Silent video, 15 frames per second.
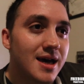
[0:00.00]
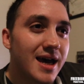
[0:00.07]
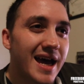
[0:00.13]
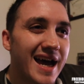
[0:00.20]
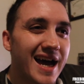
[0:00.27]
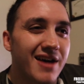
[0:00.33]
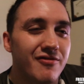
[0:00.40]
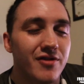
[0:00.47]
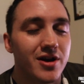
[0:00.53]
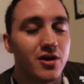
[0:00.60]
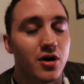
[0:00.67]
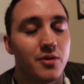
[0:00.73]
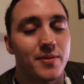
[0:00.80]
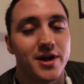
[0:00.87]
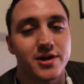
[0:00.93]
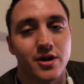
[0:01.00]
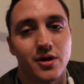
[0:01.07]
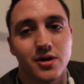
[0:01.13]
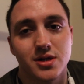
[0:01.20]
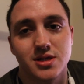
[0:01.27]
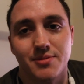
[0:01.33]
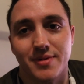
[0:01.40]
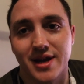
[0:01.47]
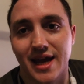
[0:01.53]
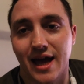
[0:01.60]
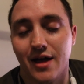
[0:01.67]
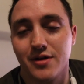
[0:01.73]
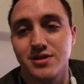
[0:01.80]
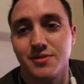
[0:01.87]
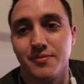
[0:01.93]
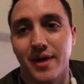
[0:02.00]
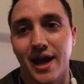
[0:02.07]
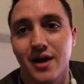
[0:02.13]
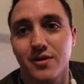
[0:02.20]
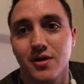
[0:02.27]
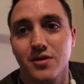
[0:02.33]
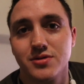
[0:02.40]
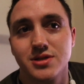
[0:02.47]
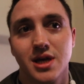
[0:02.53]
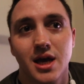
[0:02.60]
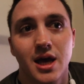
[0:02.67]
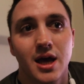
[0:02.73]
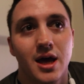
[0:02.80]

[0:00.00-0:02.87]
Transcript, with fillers: halfway to all my targets on my calories and macros.